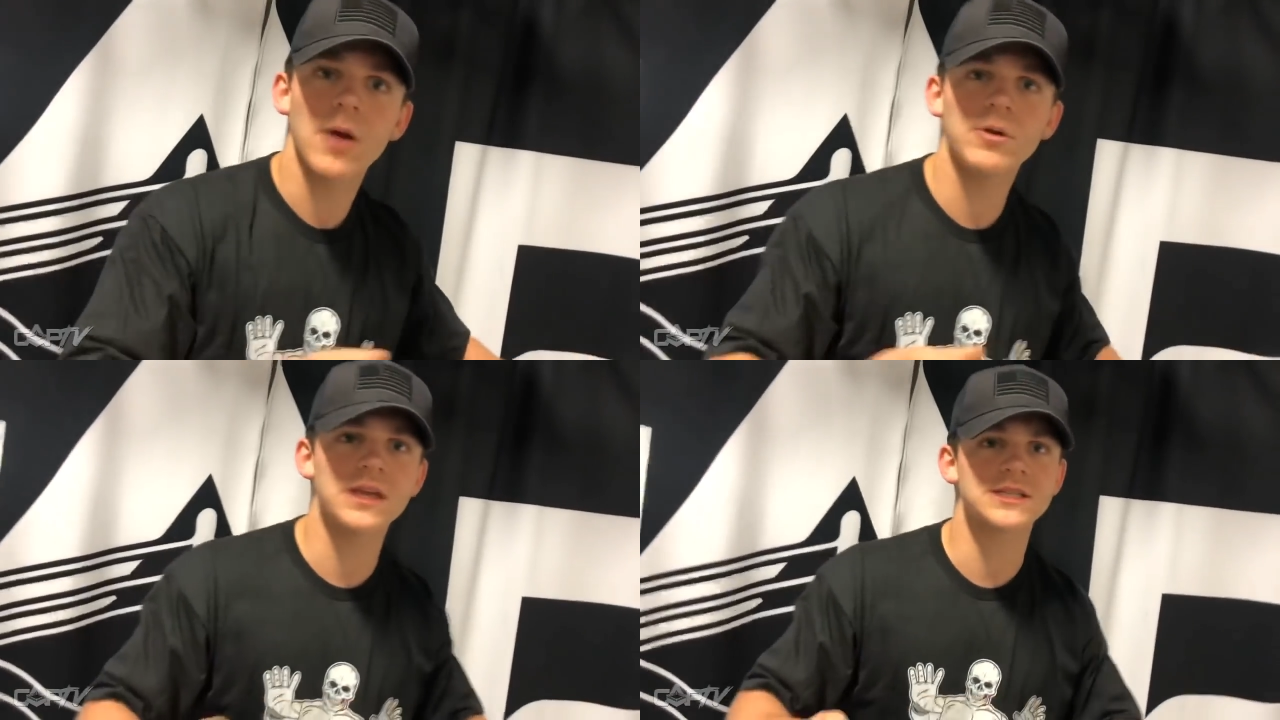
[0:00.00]

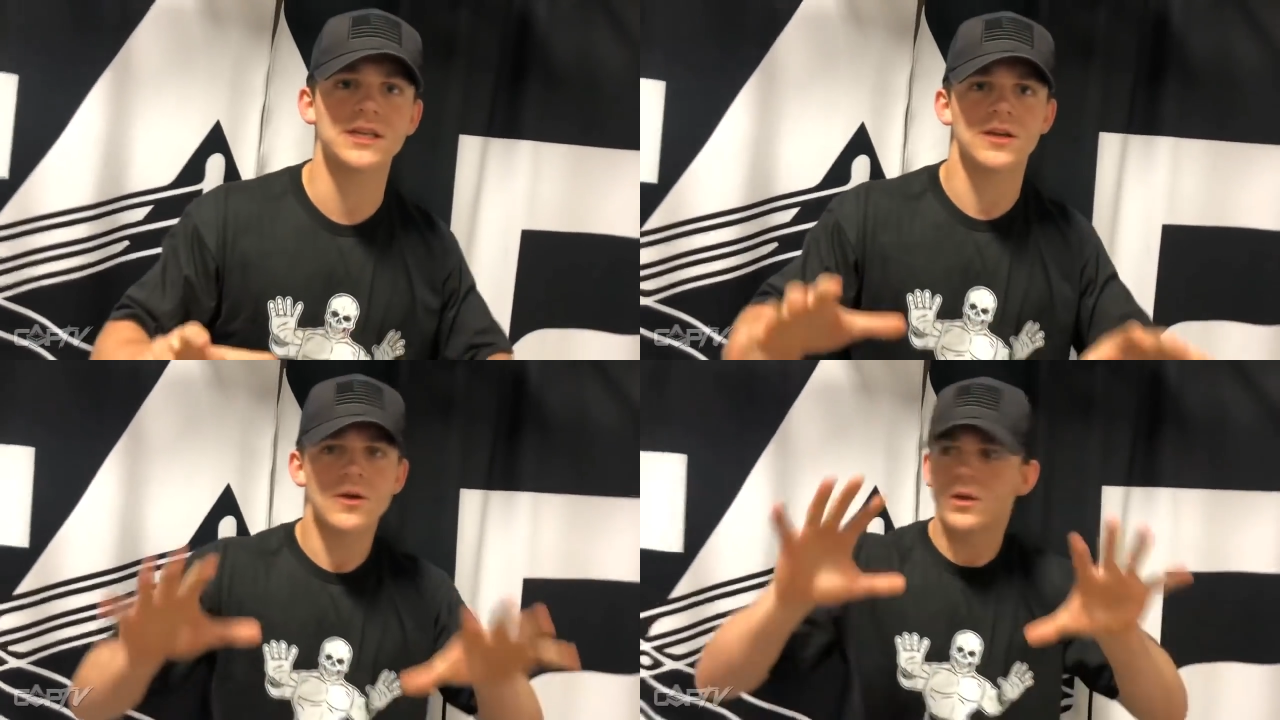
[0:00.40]
And we need to
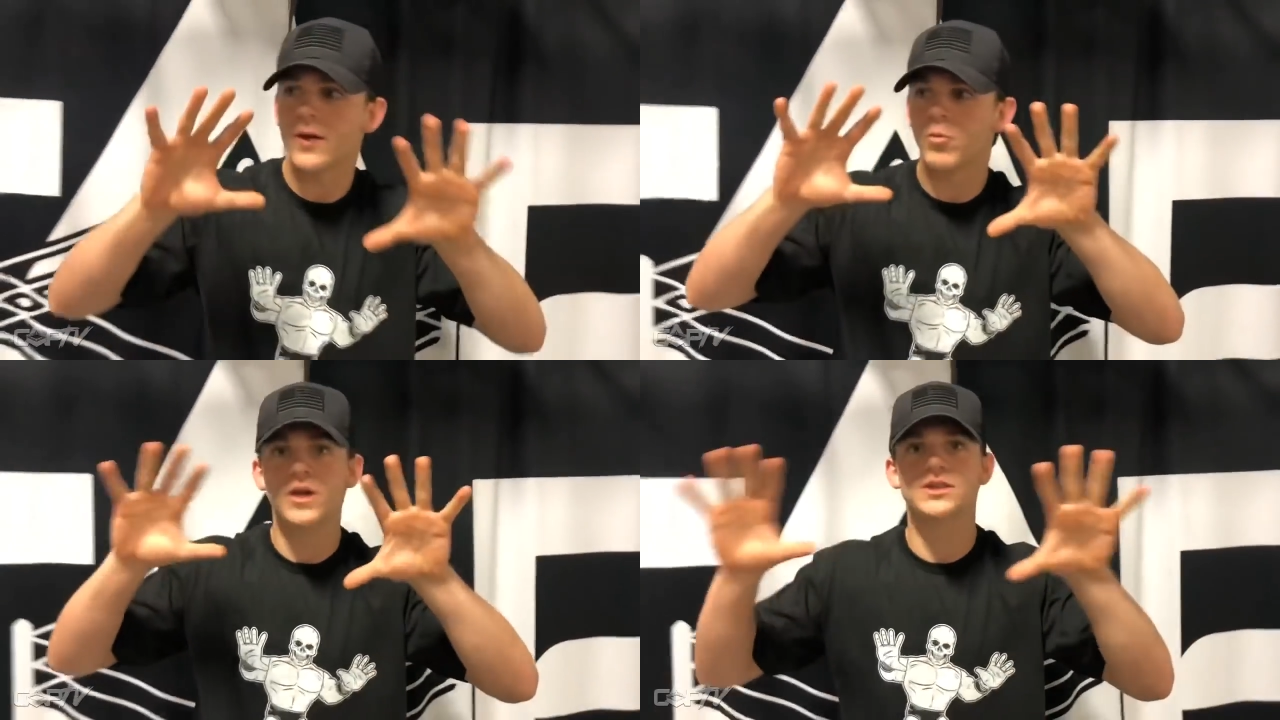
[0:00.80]
see
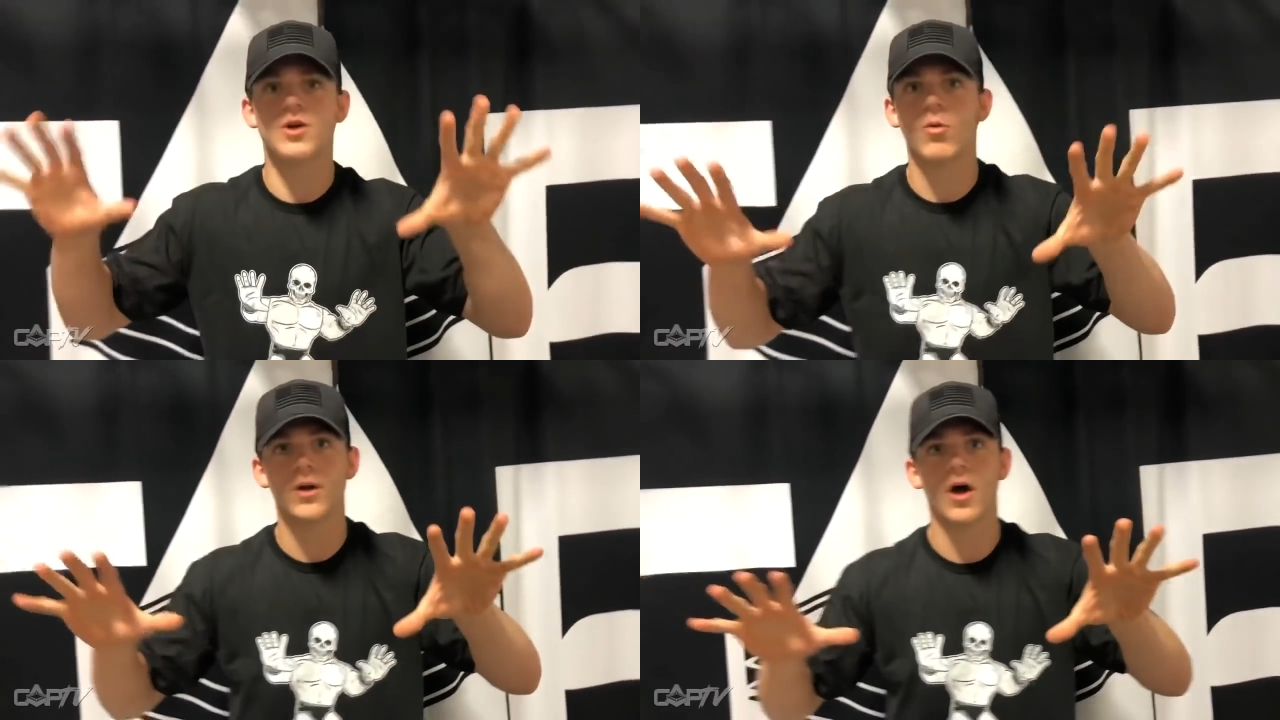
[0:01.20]
like what's
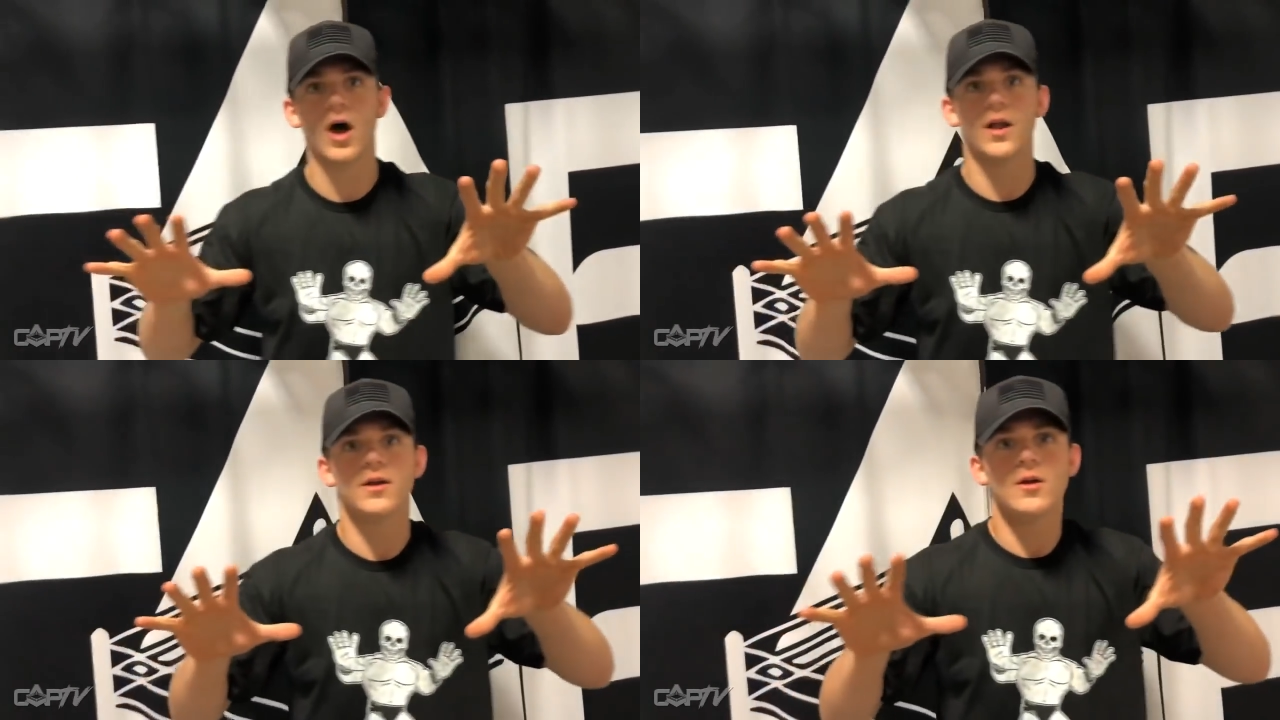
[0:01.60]
going
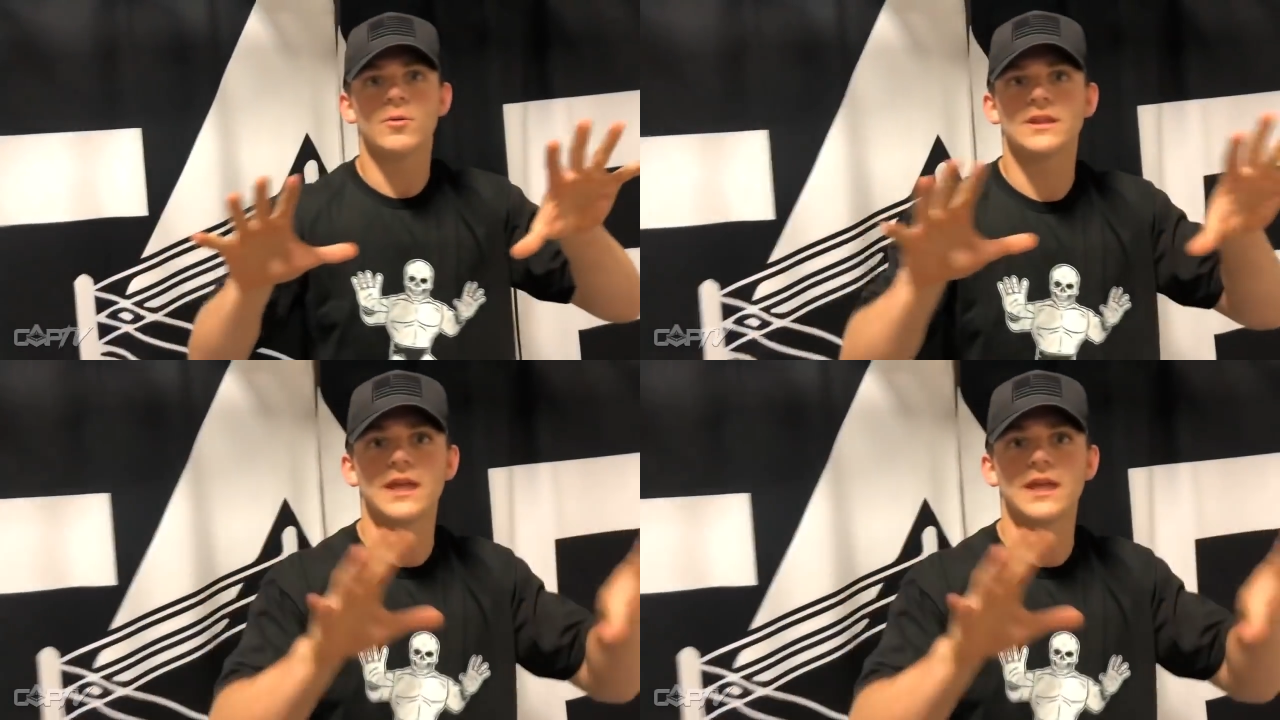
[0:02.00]
on